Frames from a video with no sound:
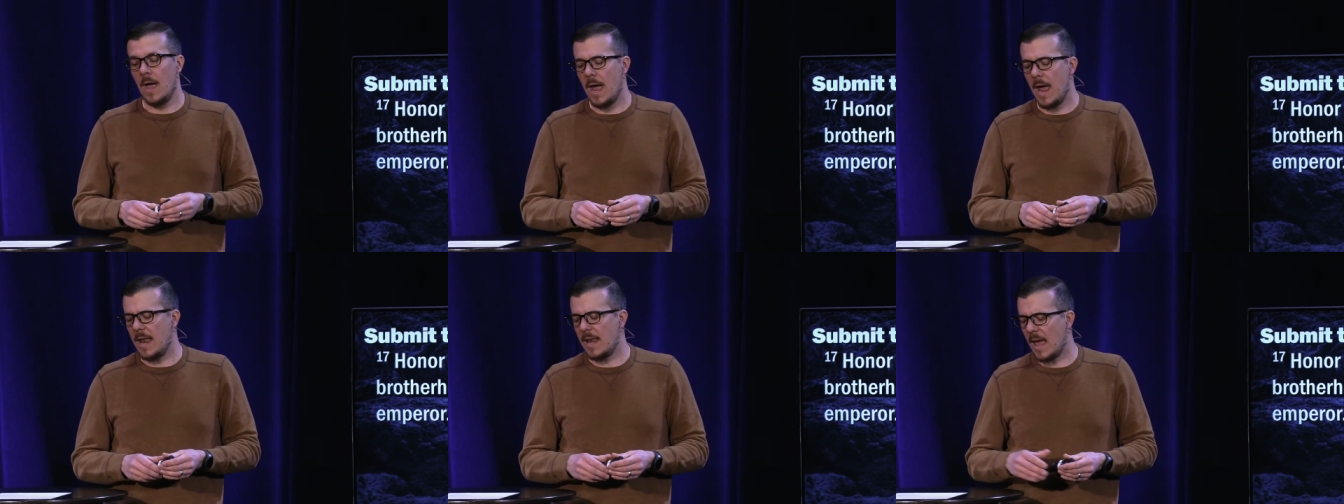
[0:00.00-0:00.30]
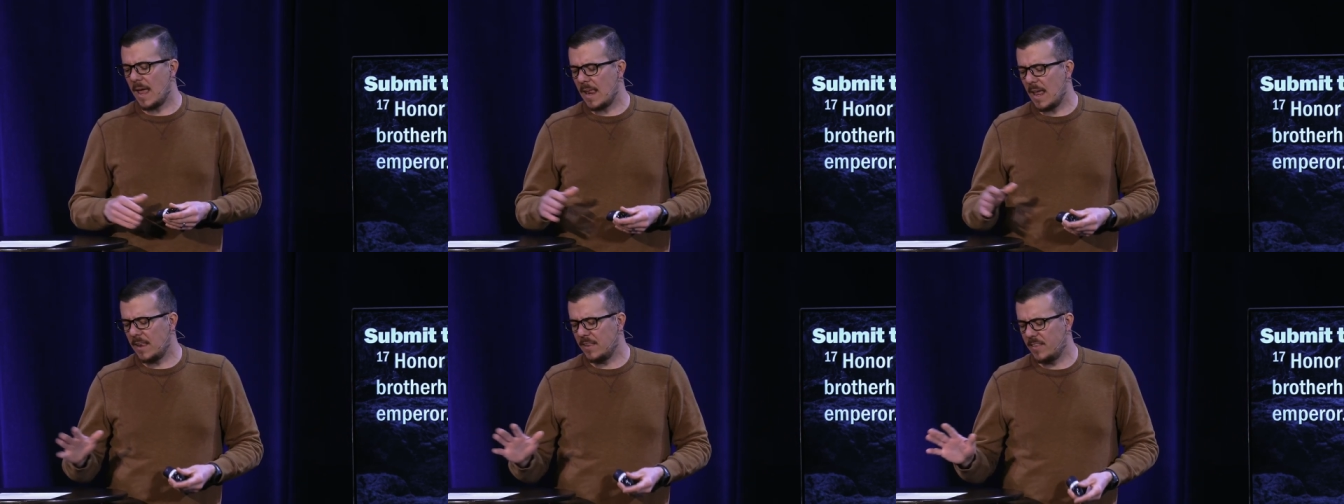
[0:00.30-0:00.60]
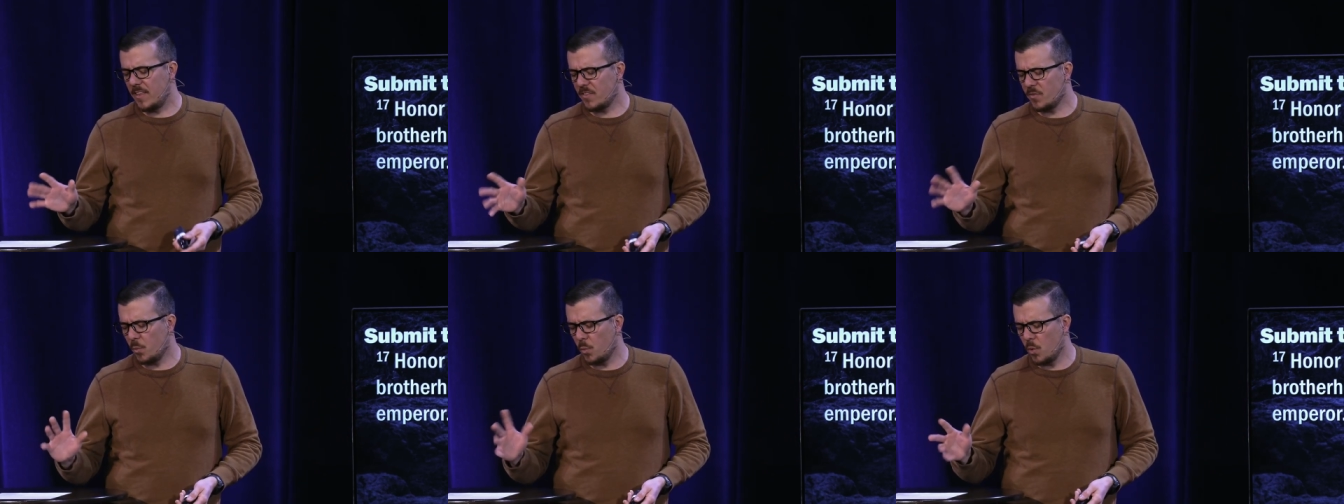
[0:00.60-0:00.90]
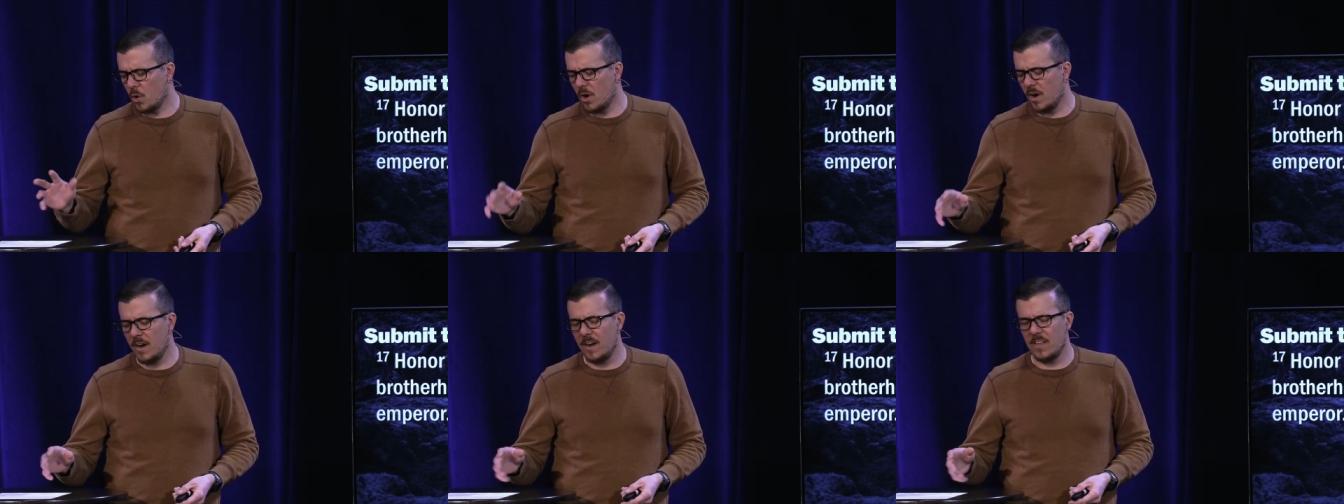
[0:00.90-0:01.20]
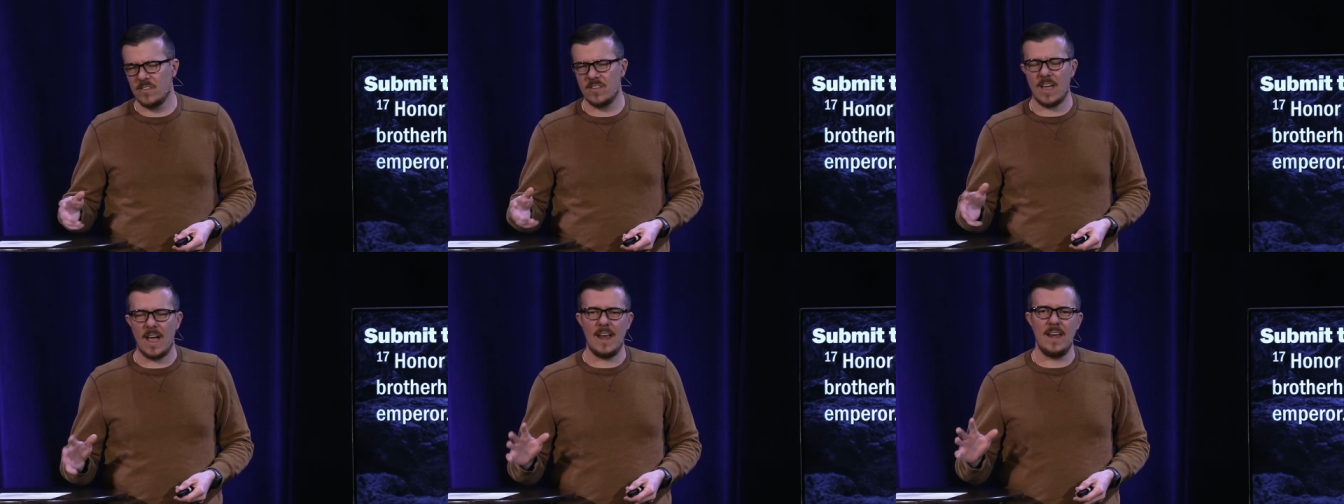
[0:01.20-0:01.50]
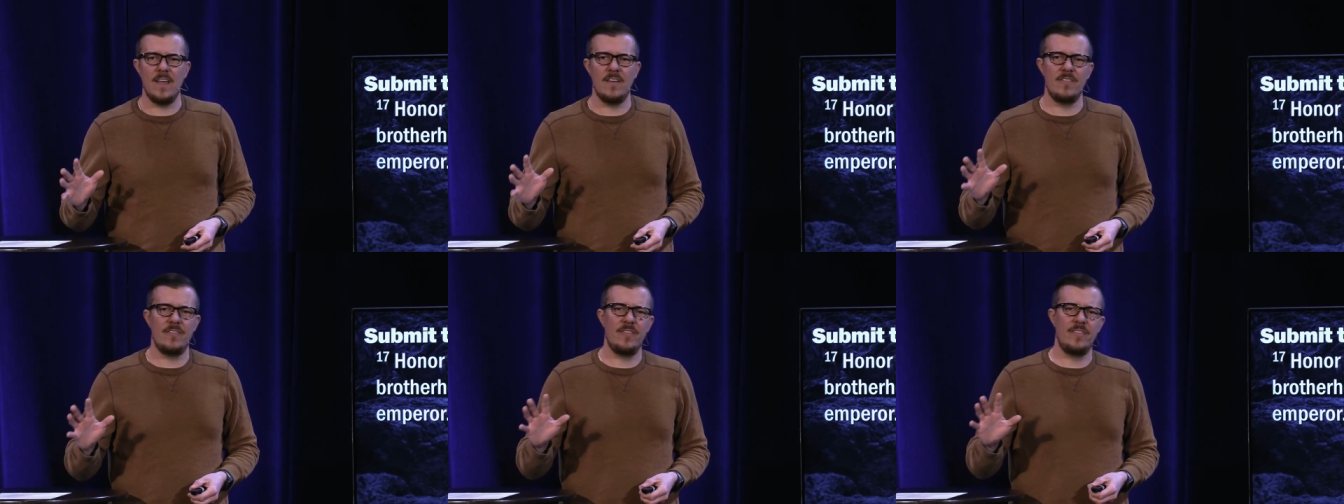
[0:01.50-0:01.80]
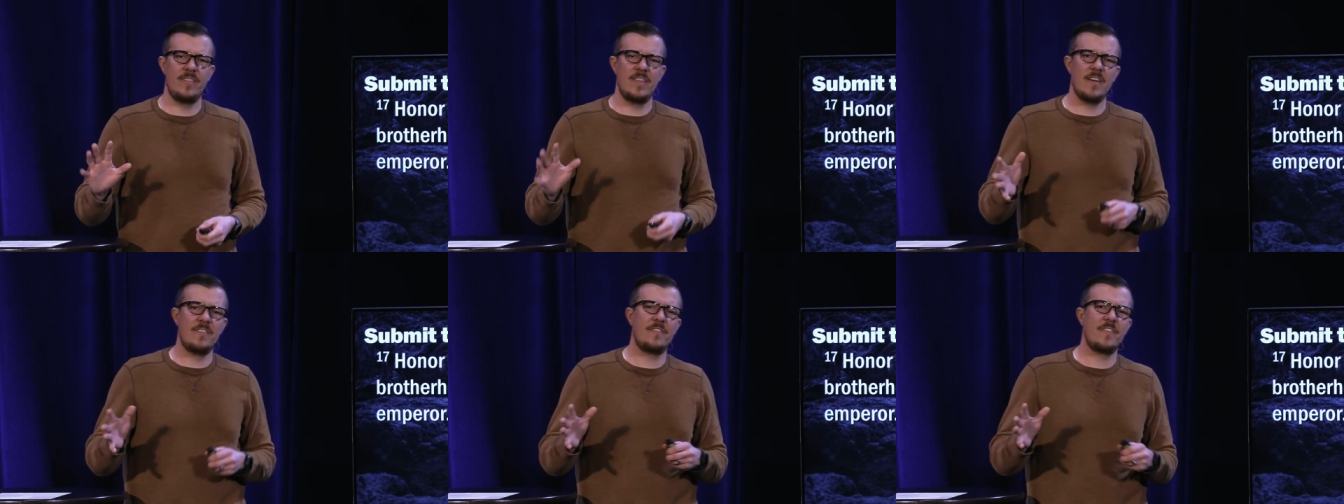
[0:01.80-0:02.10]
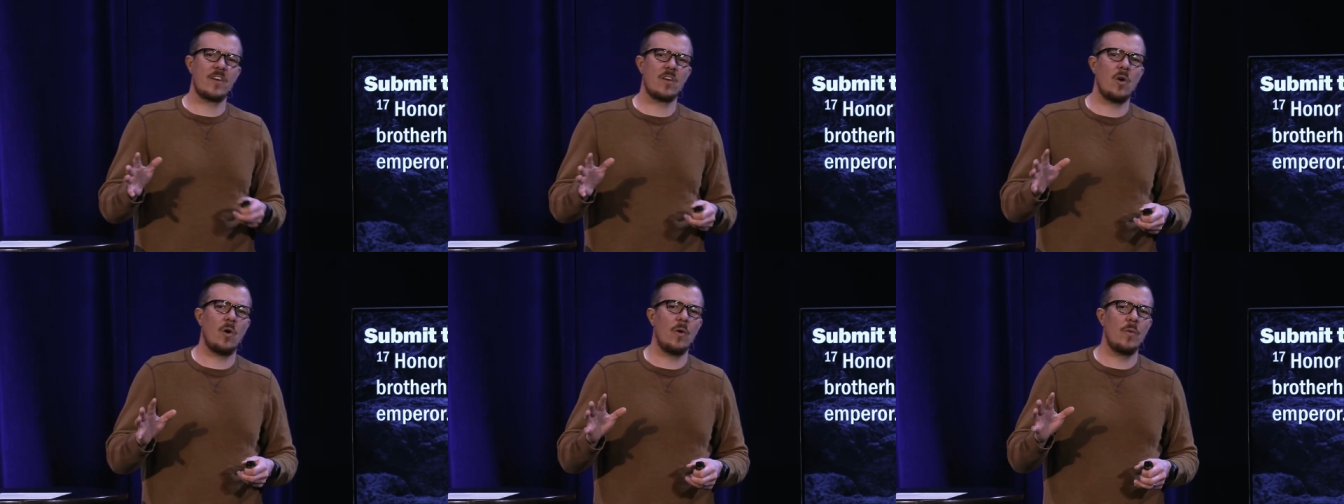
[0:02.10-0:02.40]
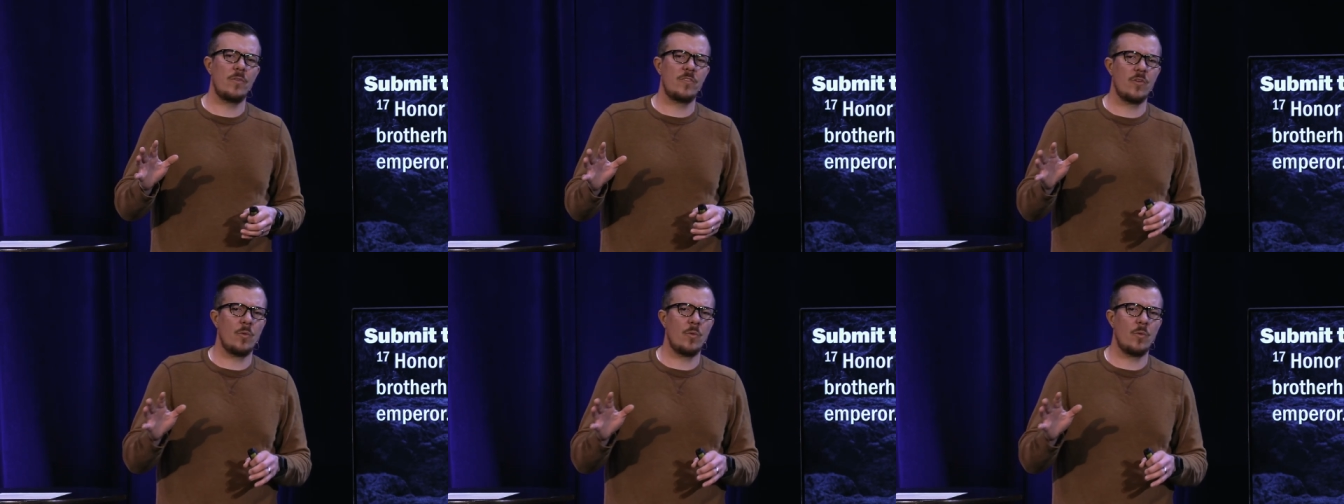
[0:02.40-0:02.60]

And uh, uh, this word is kind of difficult,